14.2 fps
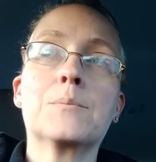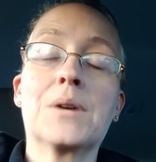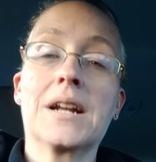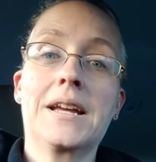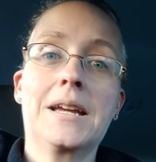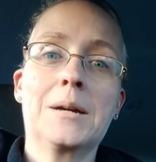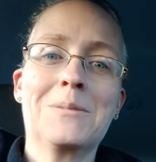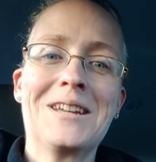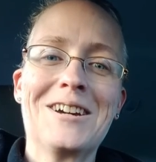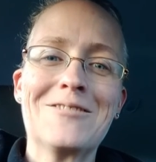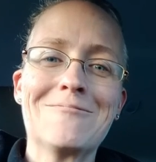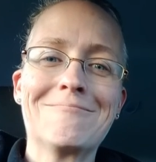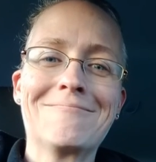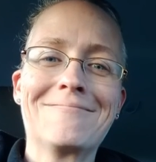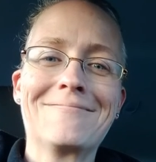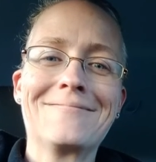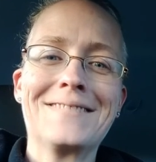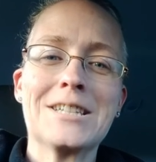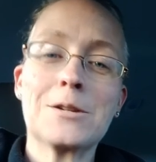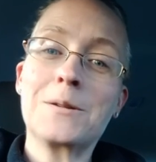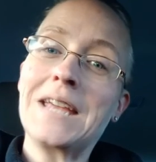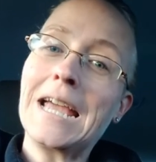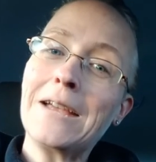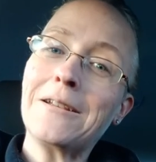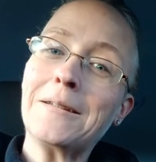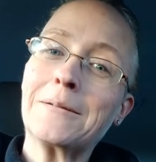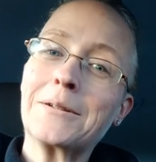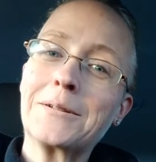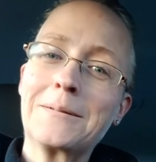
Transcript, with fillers: but I am now. So yay!